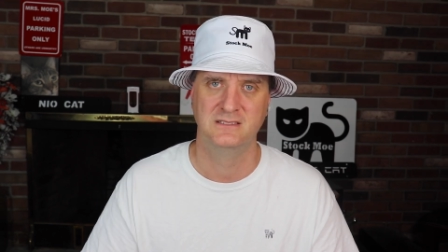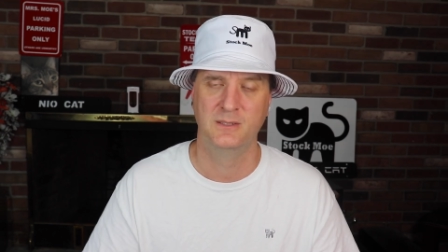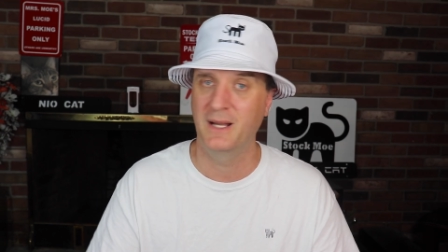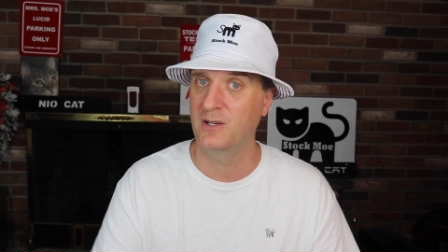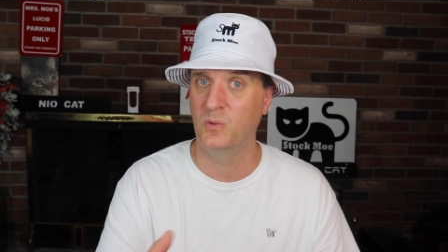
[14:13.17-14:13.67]

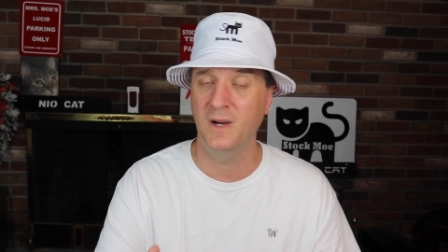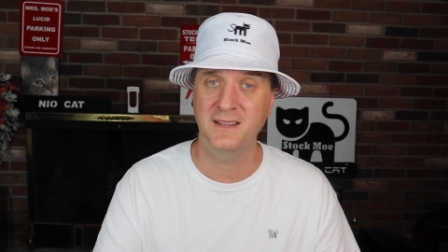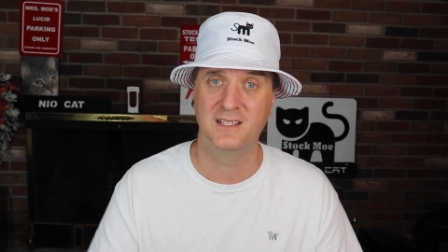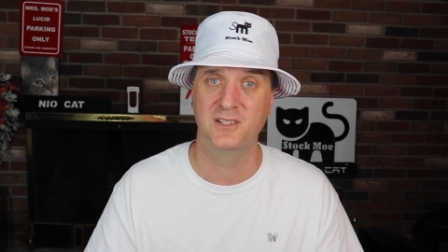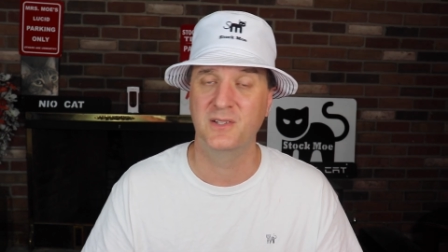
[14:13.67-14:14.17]
No matter
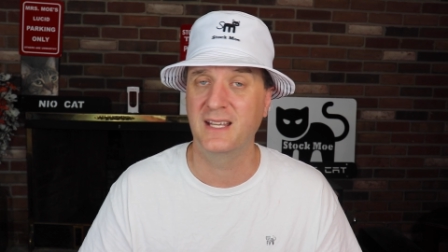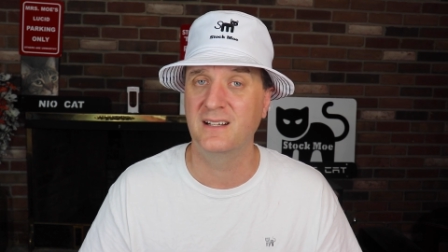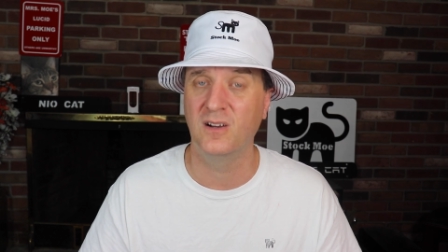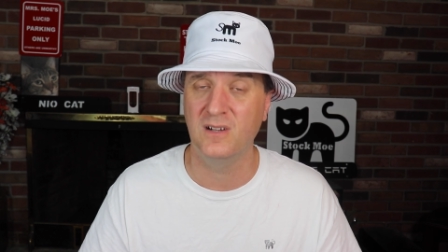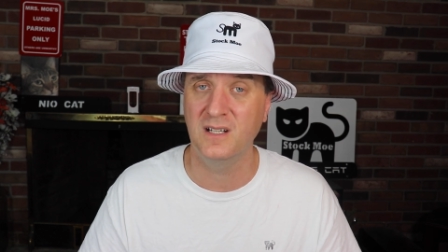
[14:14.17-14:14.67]
what, though, you get
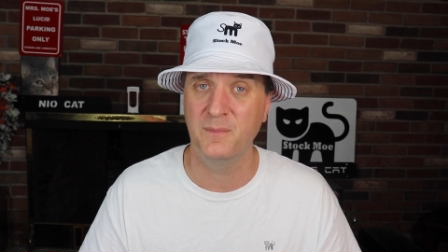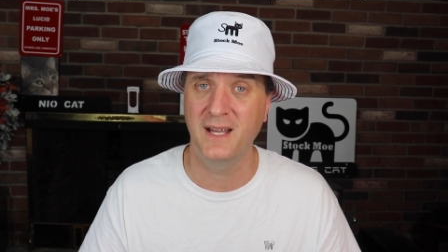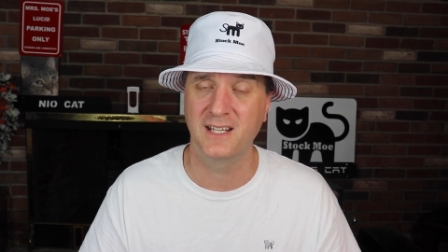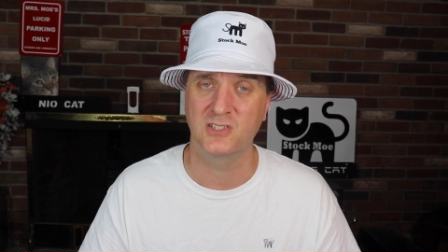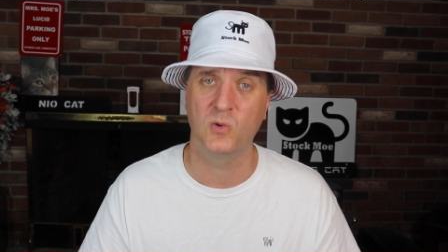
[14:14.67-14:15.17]
an
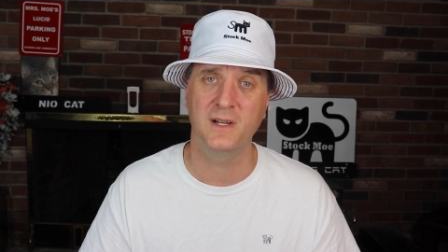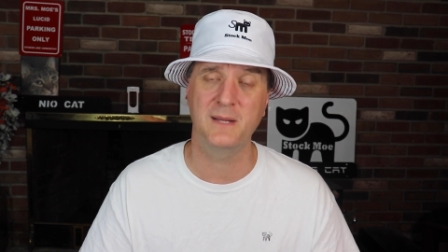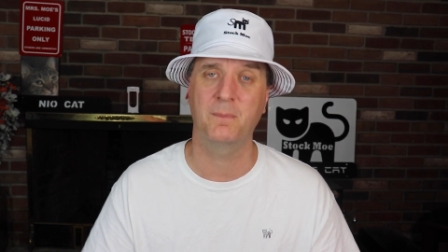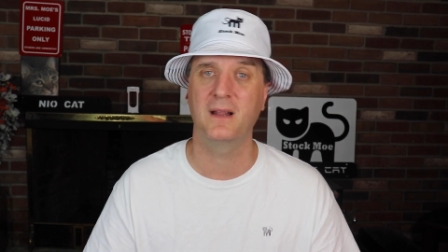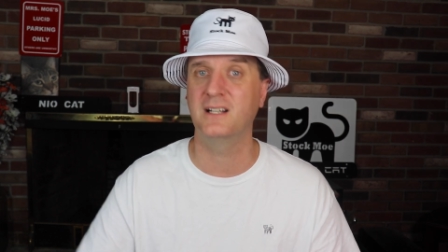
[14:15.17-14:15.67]
automatic
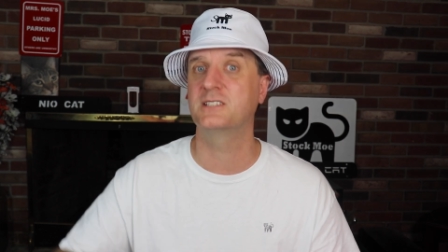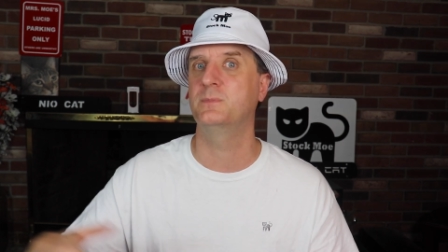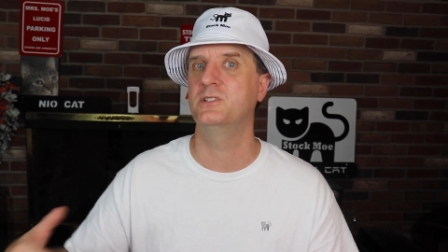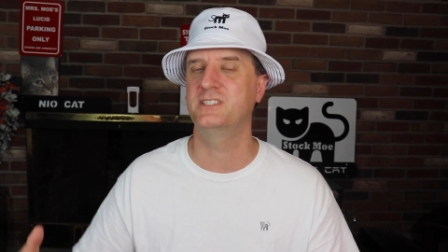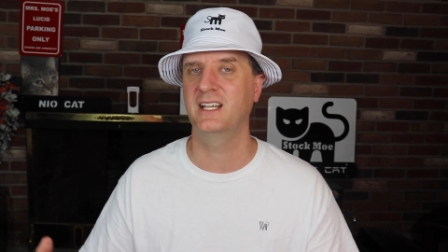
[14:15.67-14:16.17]

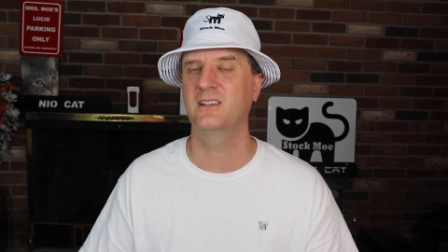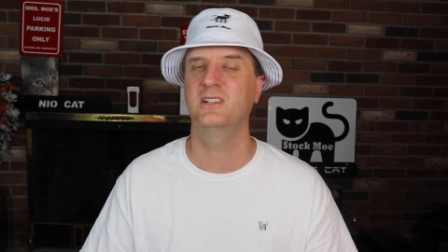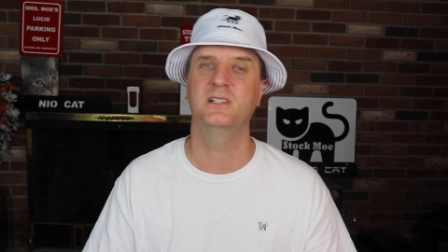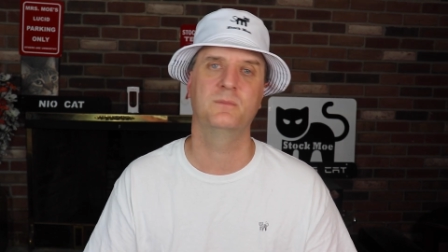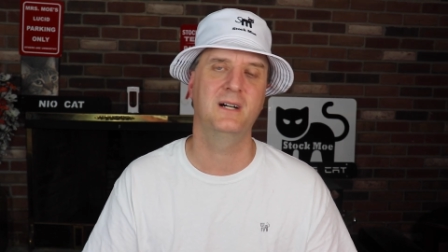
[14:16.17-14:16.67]
20%+
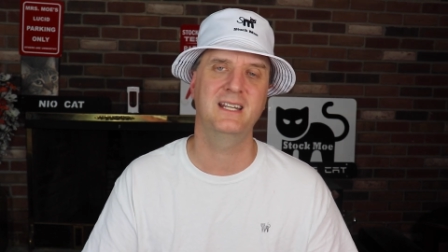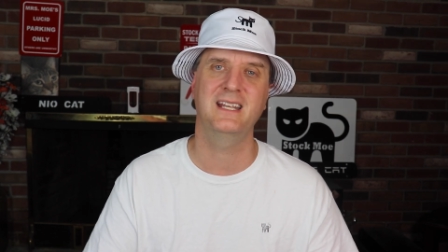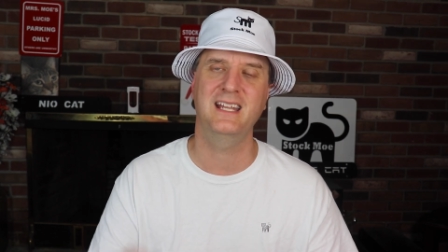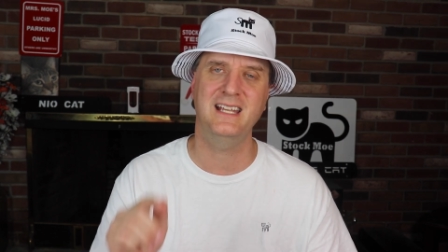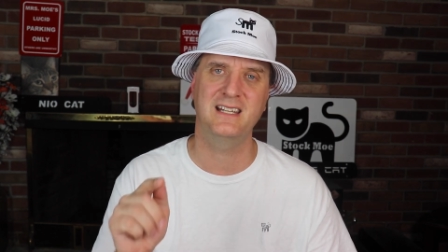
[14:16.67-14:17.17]
on your money,